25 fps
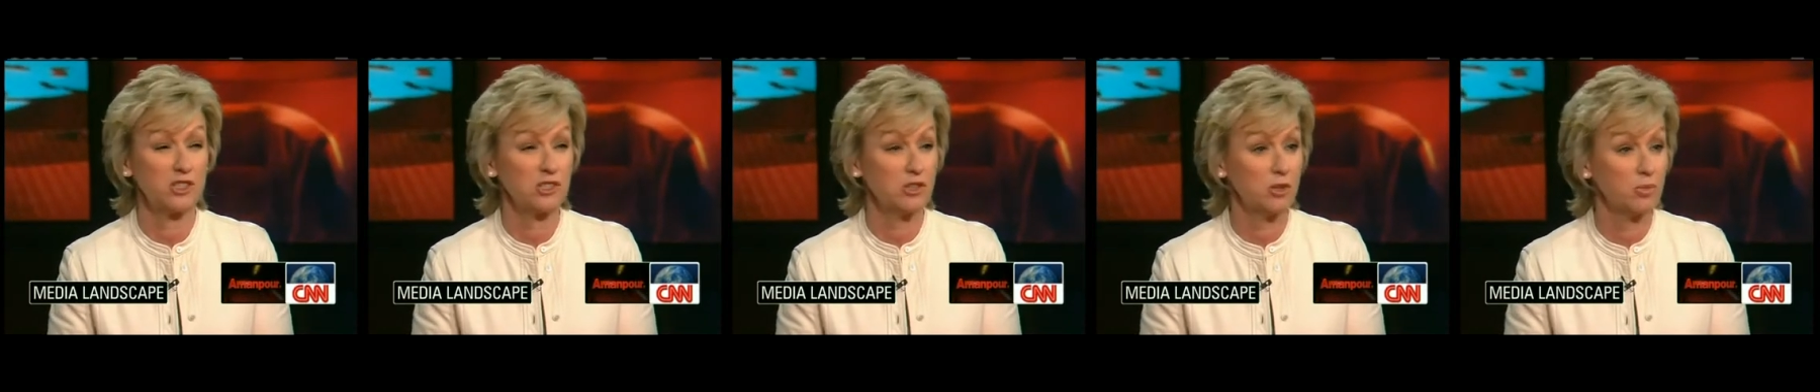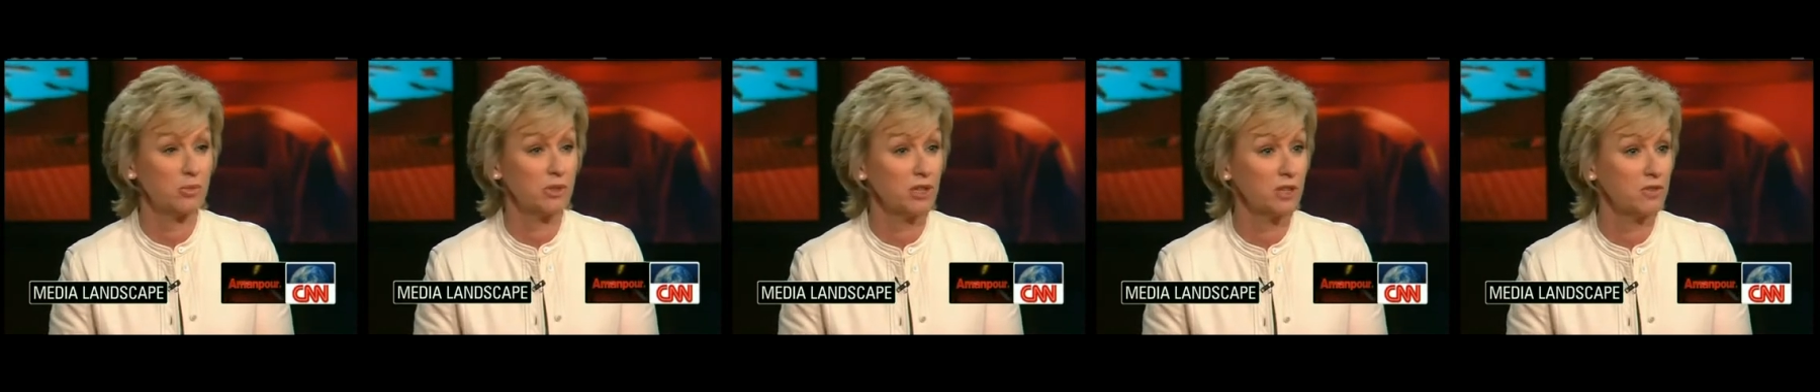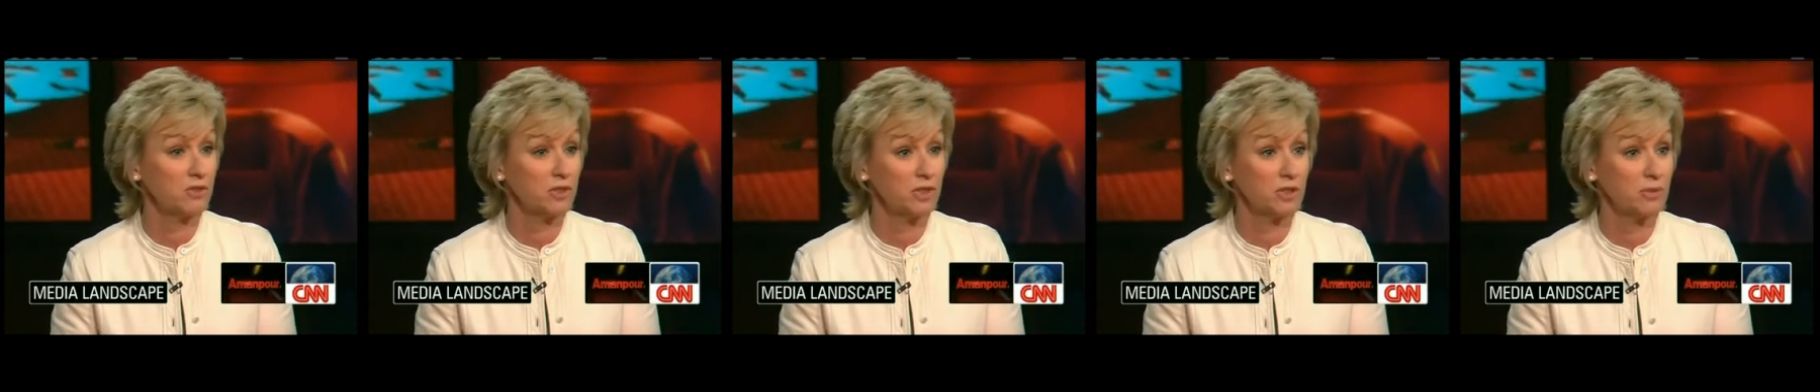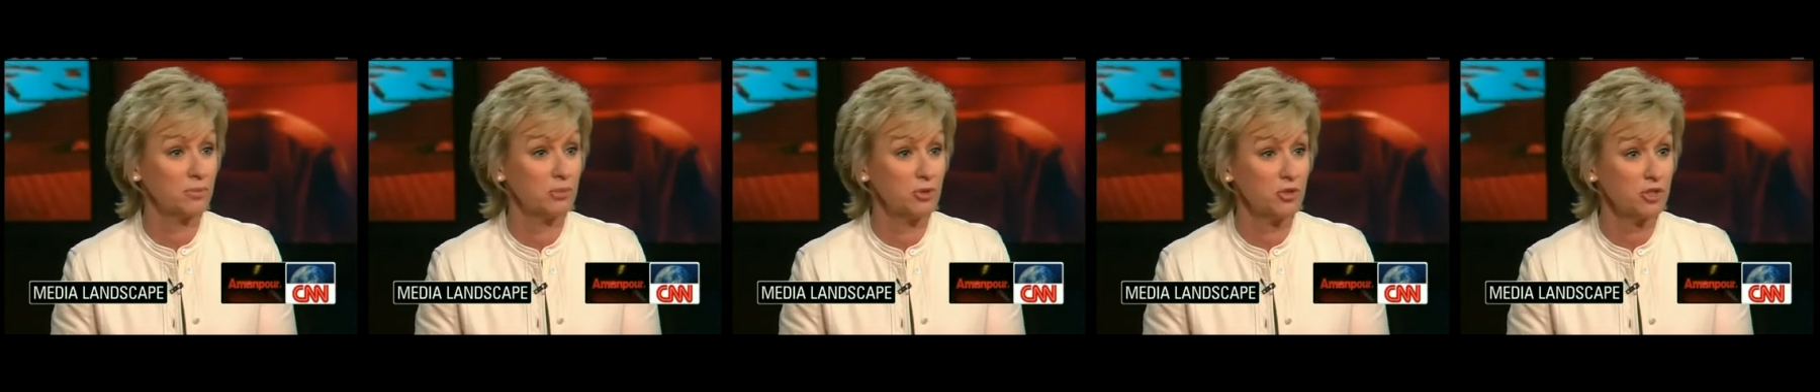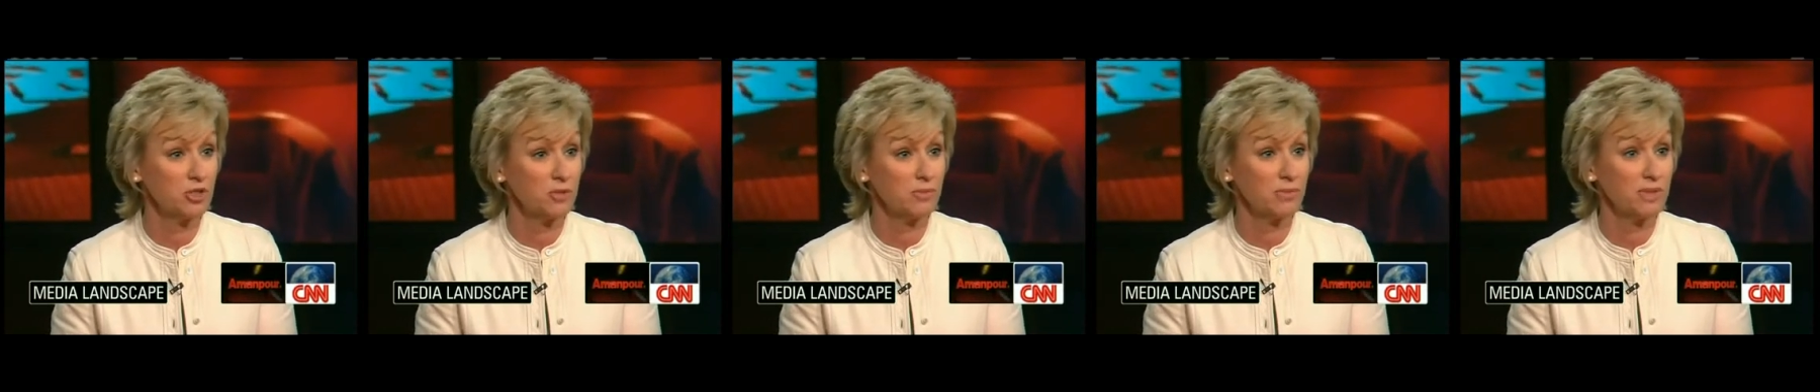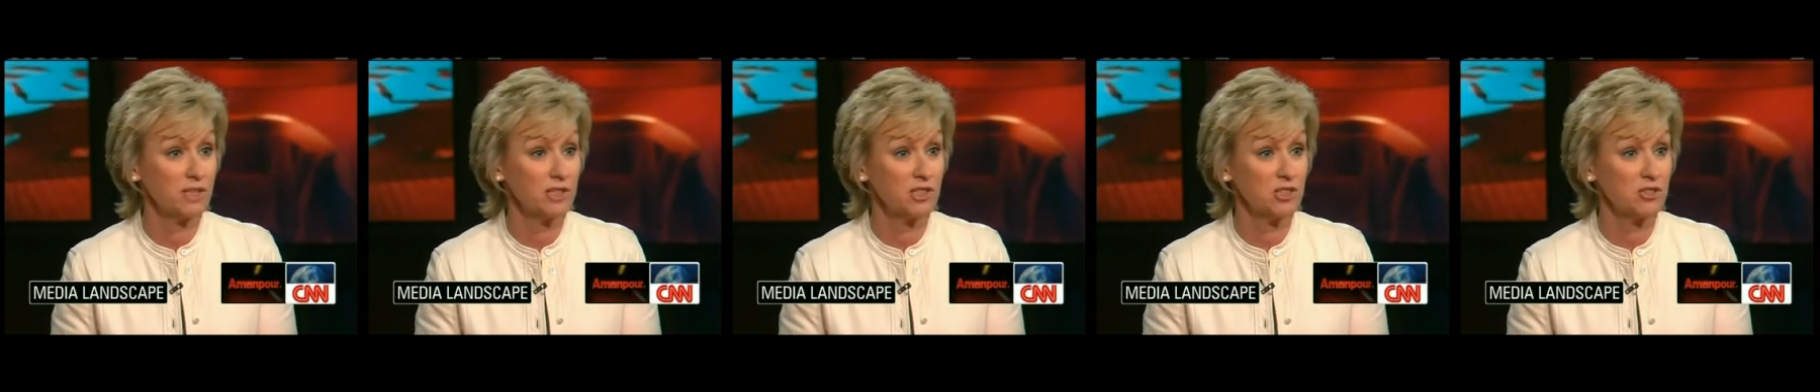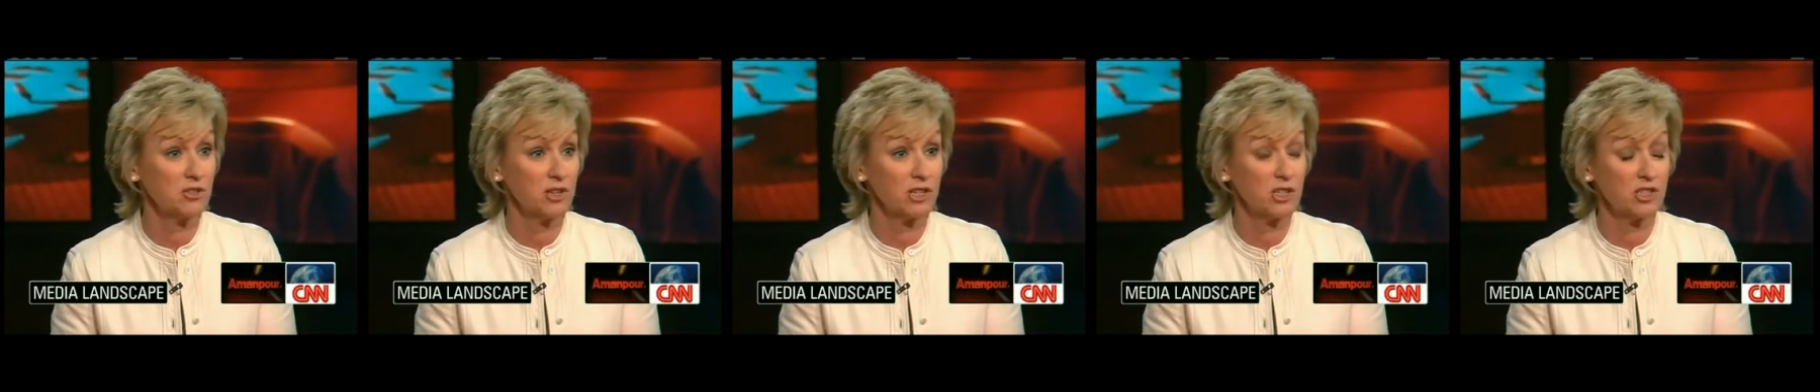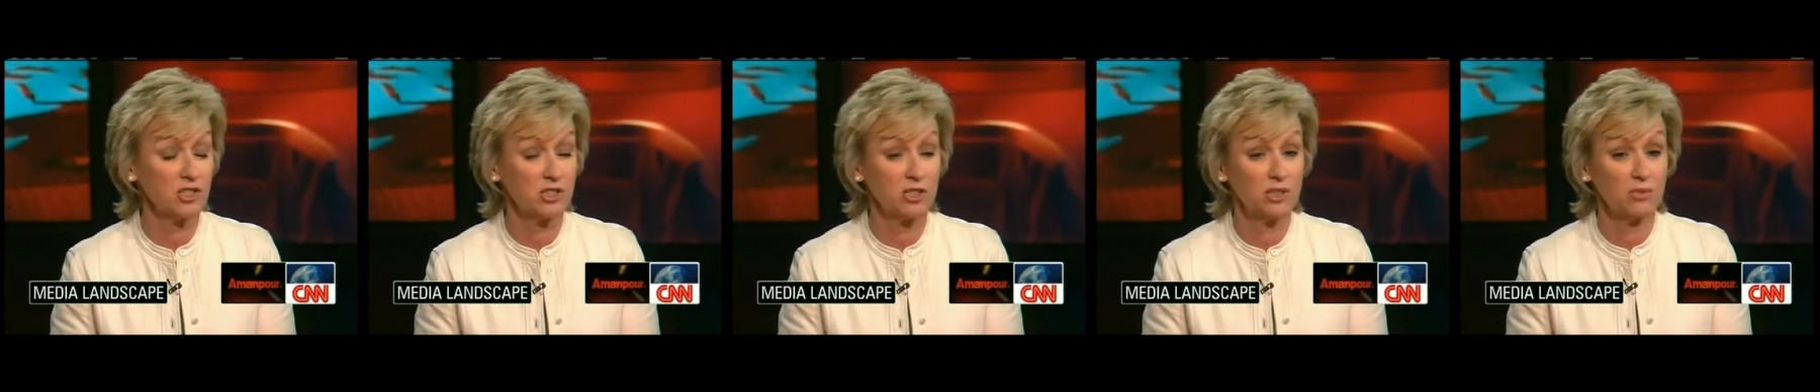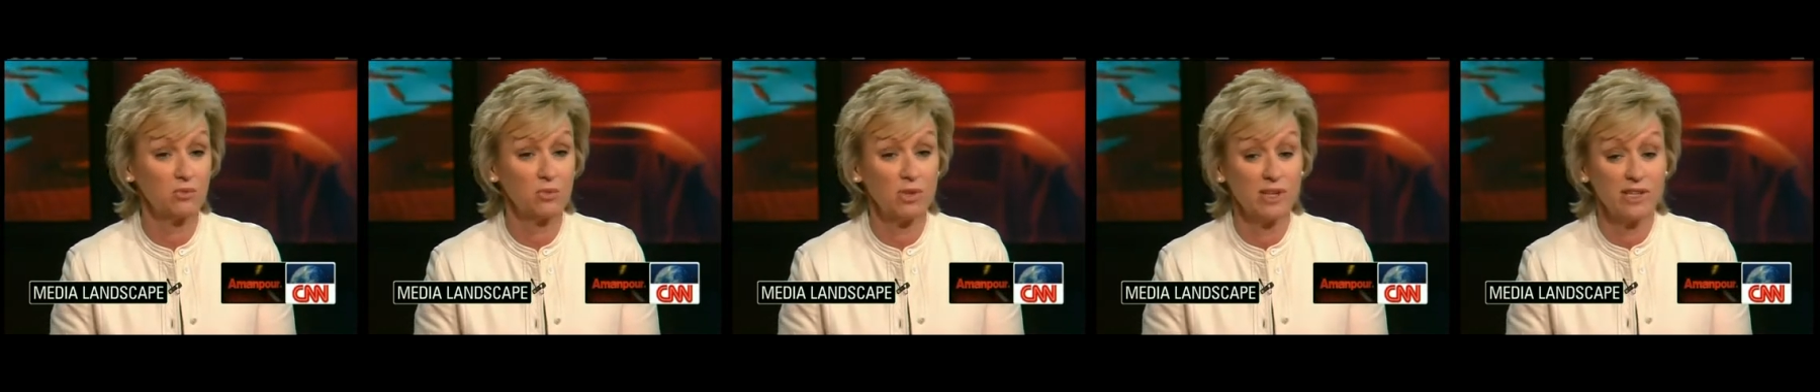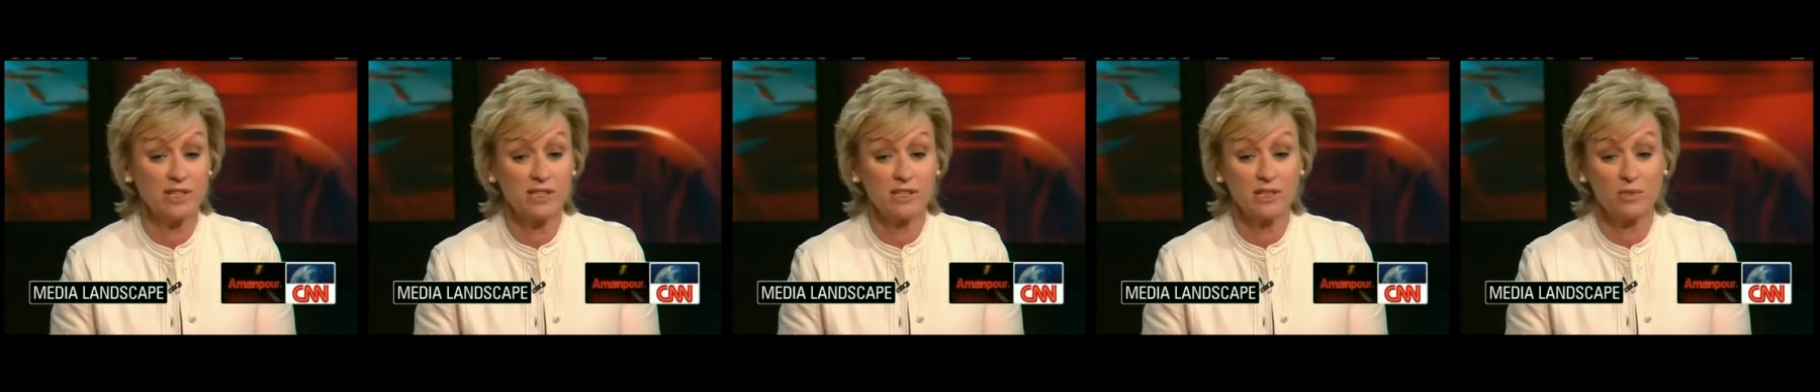slobbered over the Bush administration in
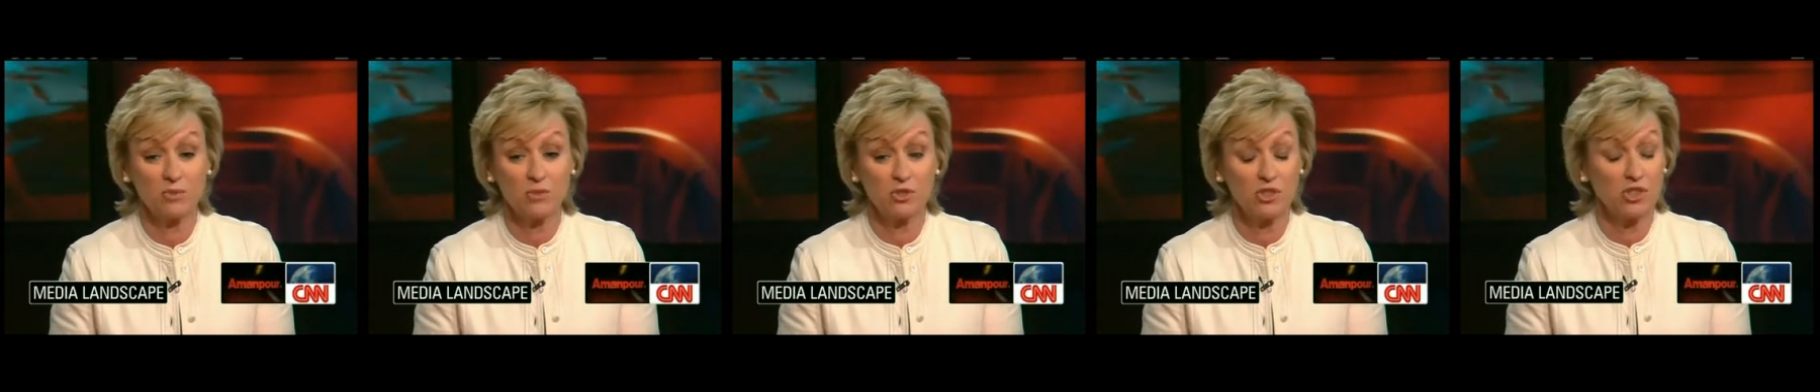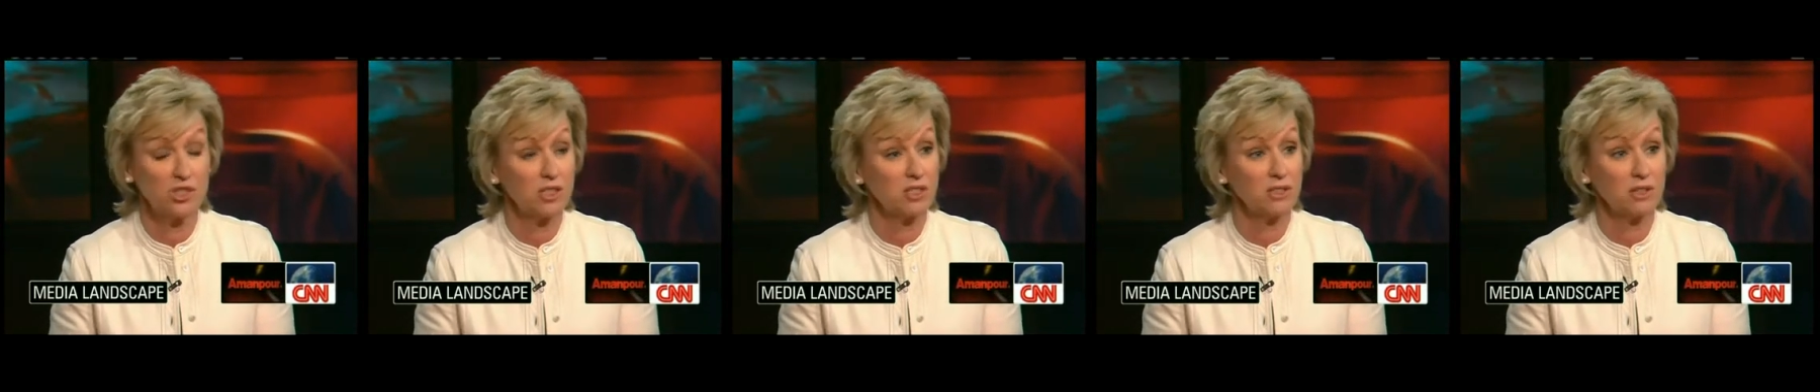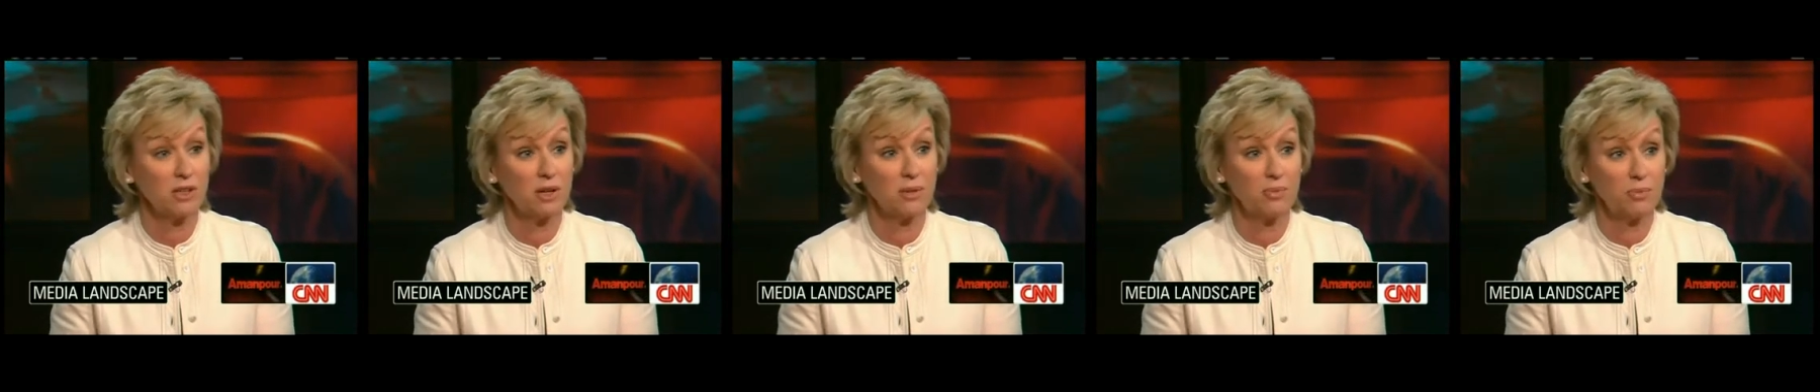ways that were just